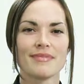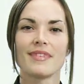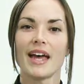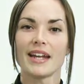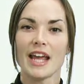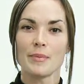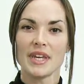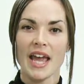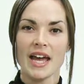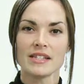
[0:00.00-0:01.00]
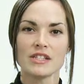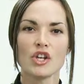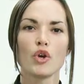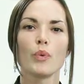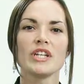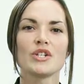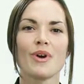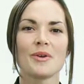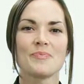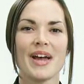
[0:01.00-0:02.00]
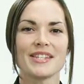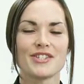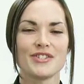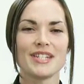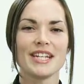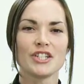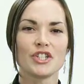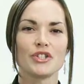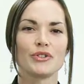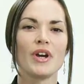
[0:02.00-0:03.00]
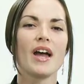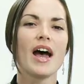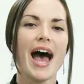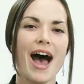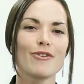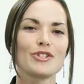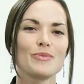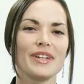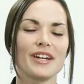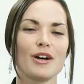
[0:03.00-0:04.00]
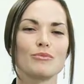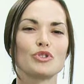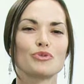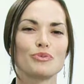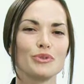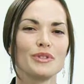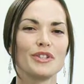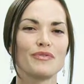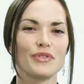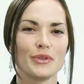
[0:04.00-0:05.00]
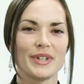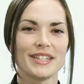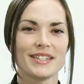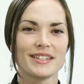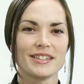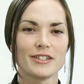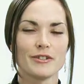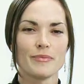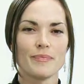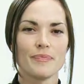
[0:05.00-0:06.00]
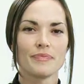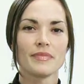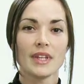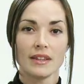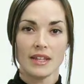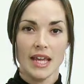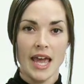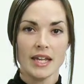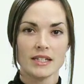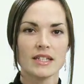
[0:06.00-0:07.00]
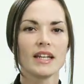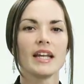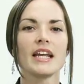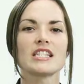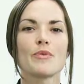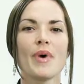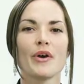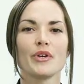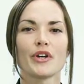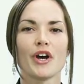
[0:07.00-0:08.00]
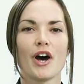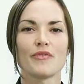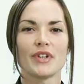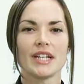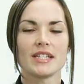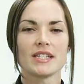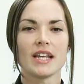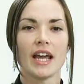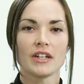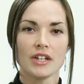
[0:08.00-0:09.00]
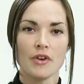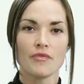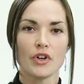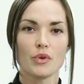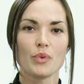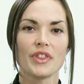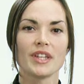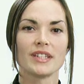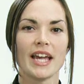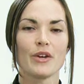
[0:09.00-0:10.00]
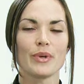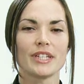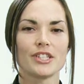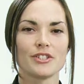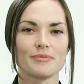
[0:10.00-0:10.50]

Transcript: At MES, we do our best to teach you how to become truly fluent. In the end, it's about your confidence and comfort with the language.